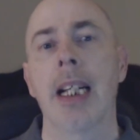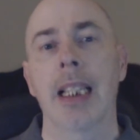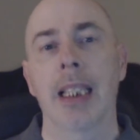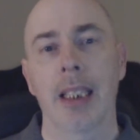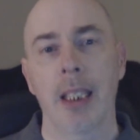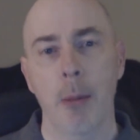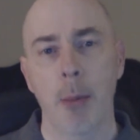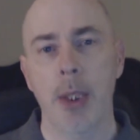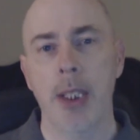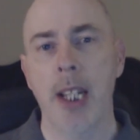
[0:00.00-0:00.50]

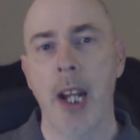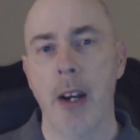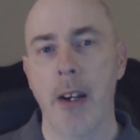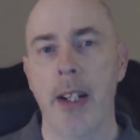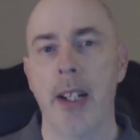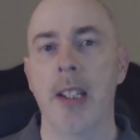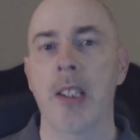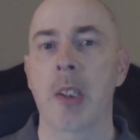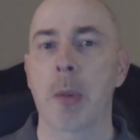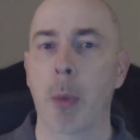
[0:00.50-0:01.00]

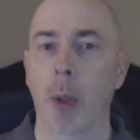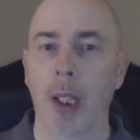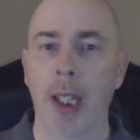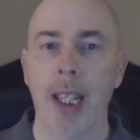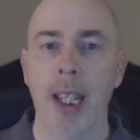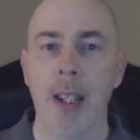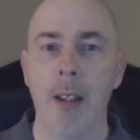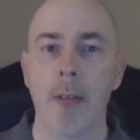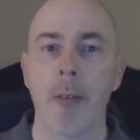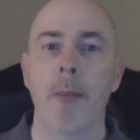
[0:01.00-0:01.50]
Libertarians
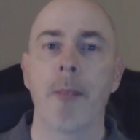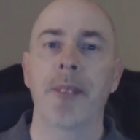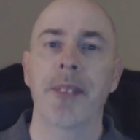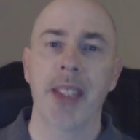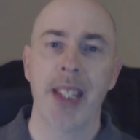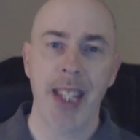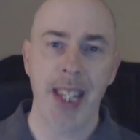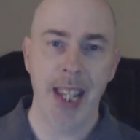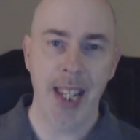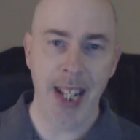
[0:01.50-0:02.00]
believe
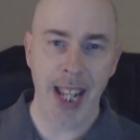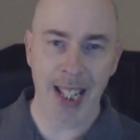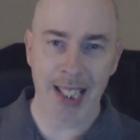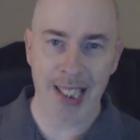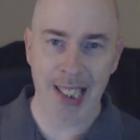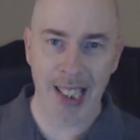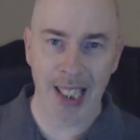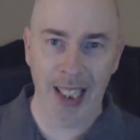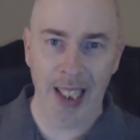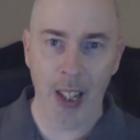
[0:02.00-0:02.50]
in
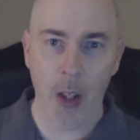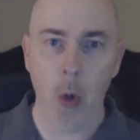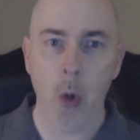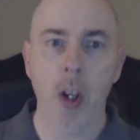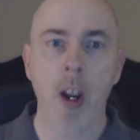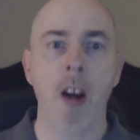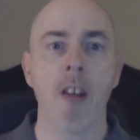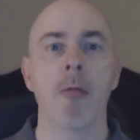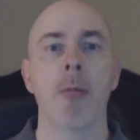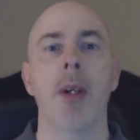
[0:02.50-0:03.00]
as little
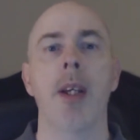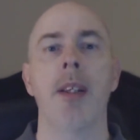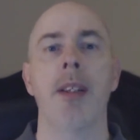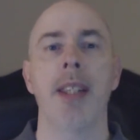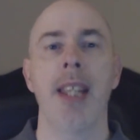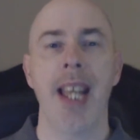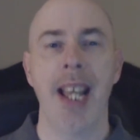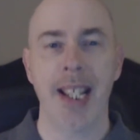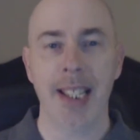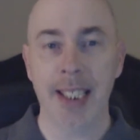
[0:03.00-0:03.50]
government
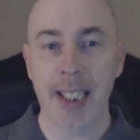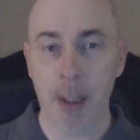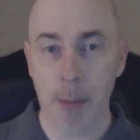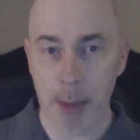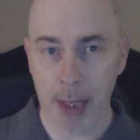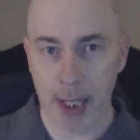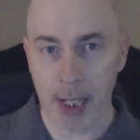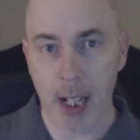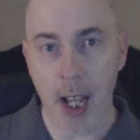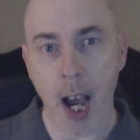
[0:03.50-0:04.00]
as can
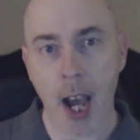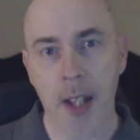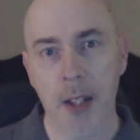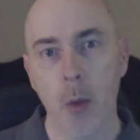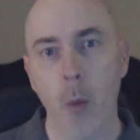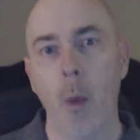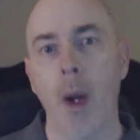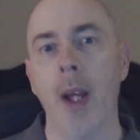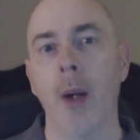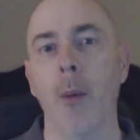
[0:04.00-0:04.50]
be gotten
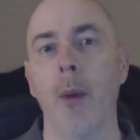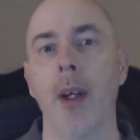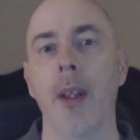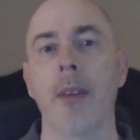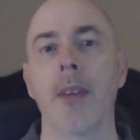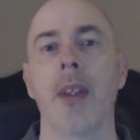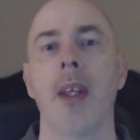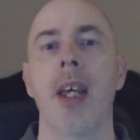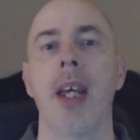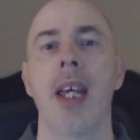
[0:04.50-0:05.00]
away
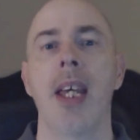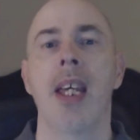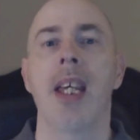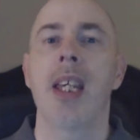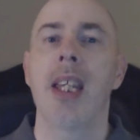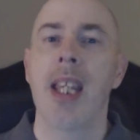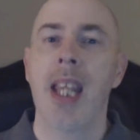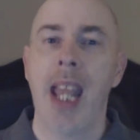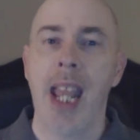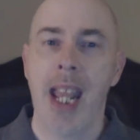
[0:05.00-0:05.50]
with,
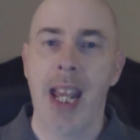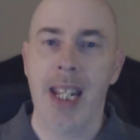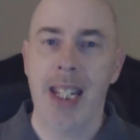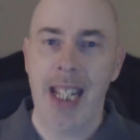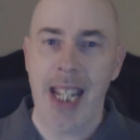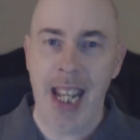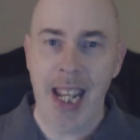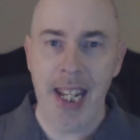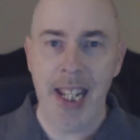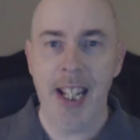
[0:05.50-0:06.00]
and
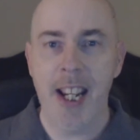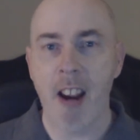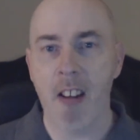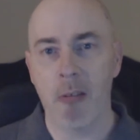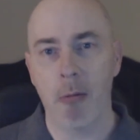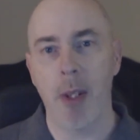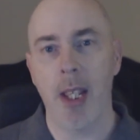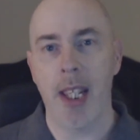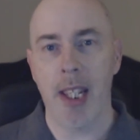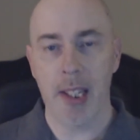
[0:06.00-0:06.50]
any
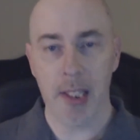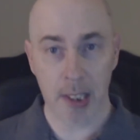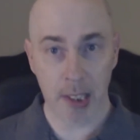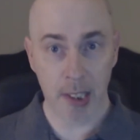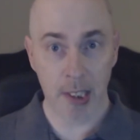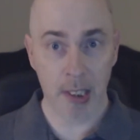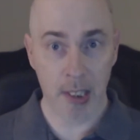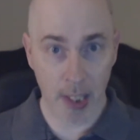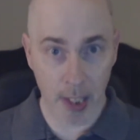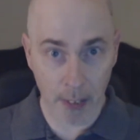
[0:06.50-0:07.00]
government
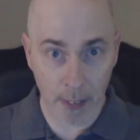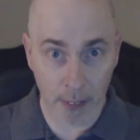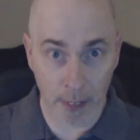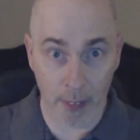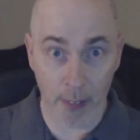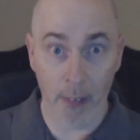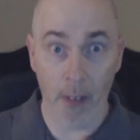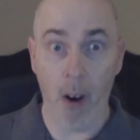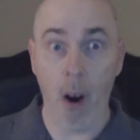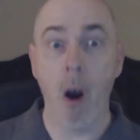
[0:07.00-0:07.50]
entities that
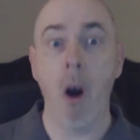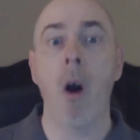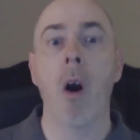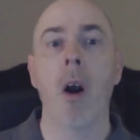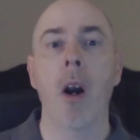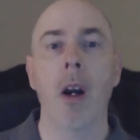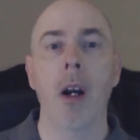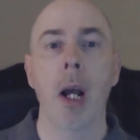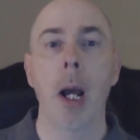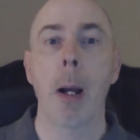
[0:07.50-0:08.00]
there
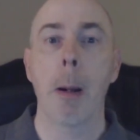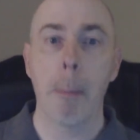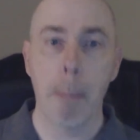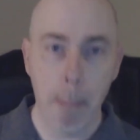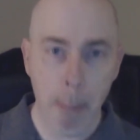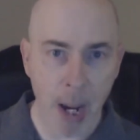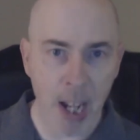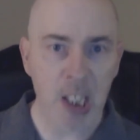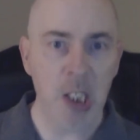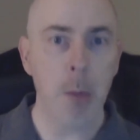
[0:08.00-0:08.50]
are
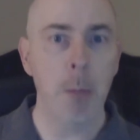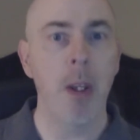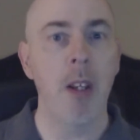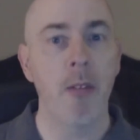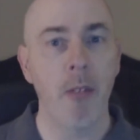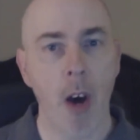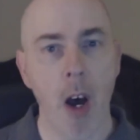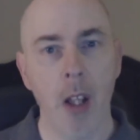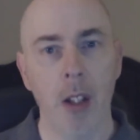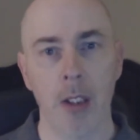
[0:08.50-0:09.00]
must be
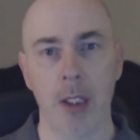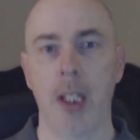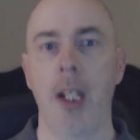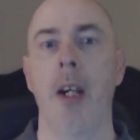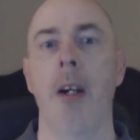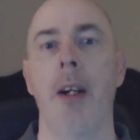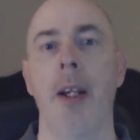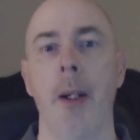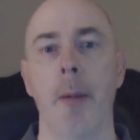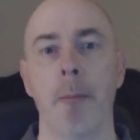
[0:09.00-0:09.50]

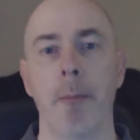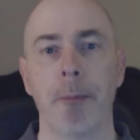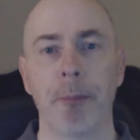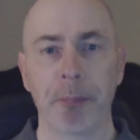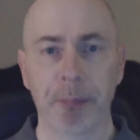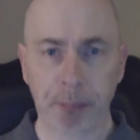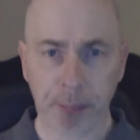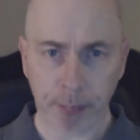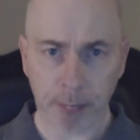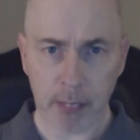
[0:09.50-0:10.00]
voluntary.
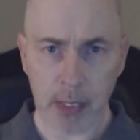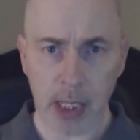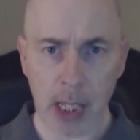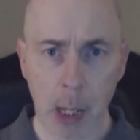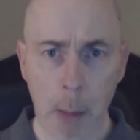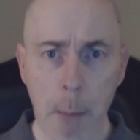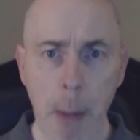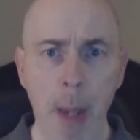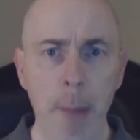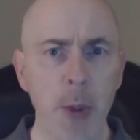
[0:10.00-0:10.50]

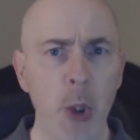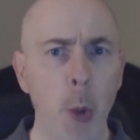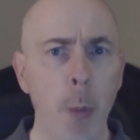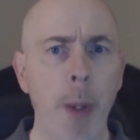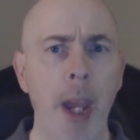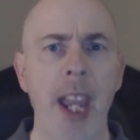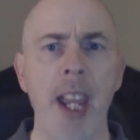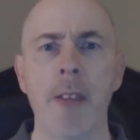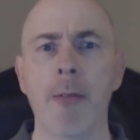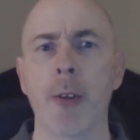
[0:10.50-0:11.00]
Maybe you
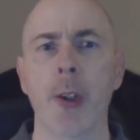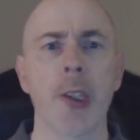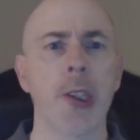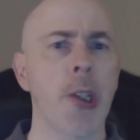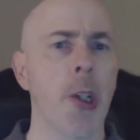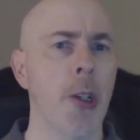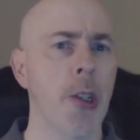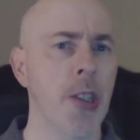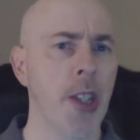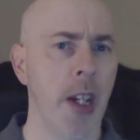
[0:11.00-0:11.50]
pay for a
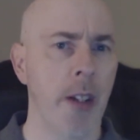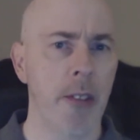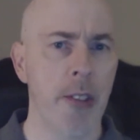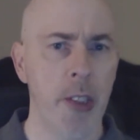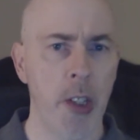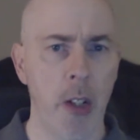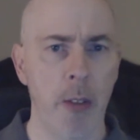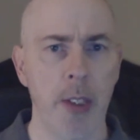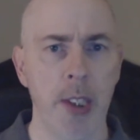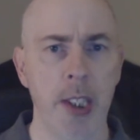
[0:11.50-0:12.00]
certain set of
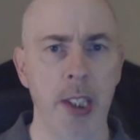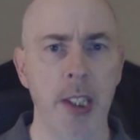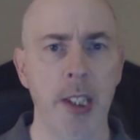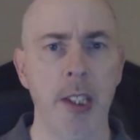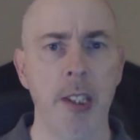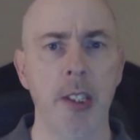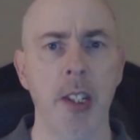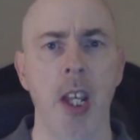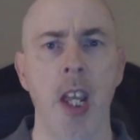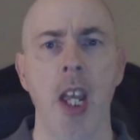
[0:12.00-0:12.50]

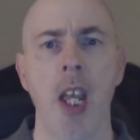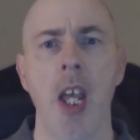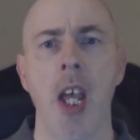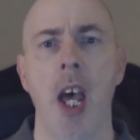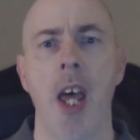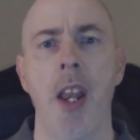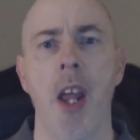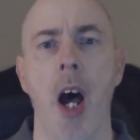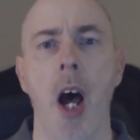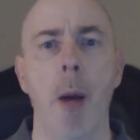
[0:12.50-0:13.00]
services
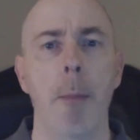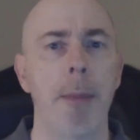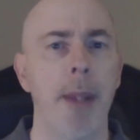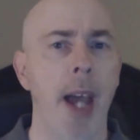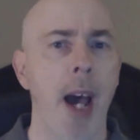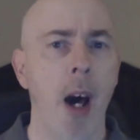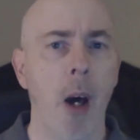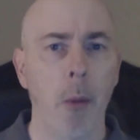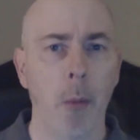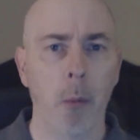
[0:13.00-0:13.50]
and opt
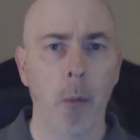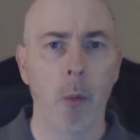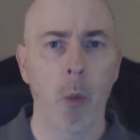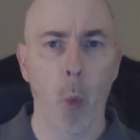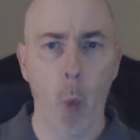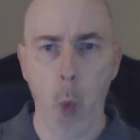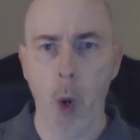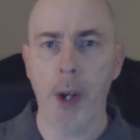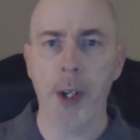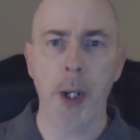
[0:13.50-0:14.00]
out
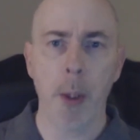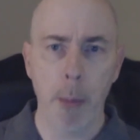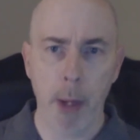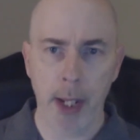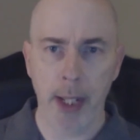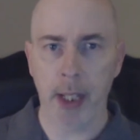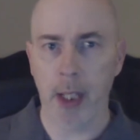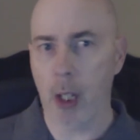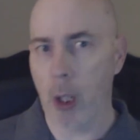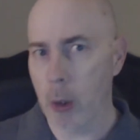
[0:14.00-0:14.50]
where your
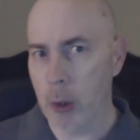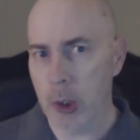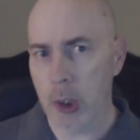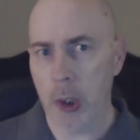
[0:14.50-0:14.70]
money goes